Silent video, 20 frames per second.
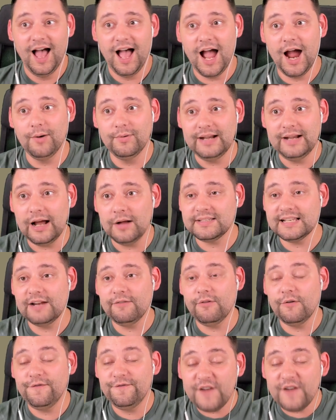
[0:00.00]
Uh, we're now to
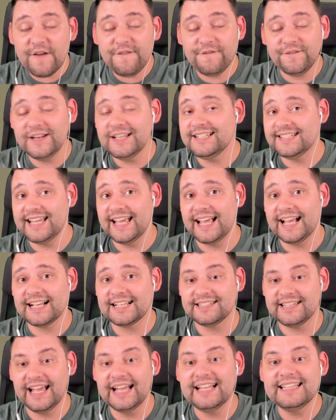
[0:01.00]
level
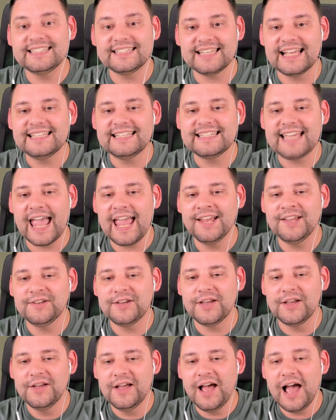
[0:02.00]
56. It's, it's
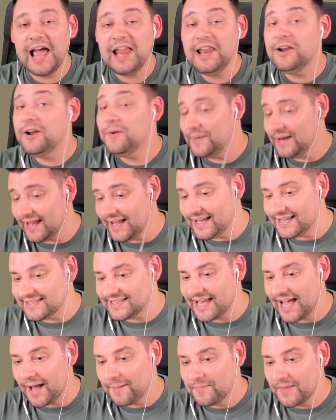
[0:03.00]
getting a little bit
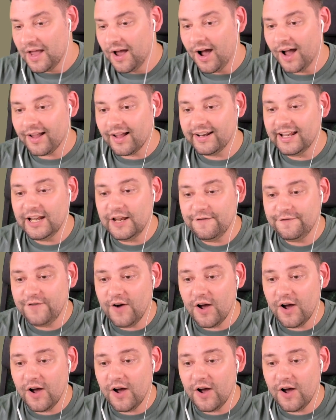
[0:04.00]
easier. I got nearly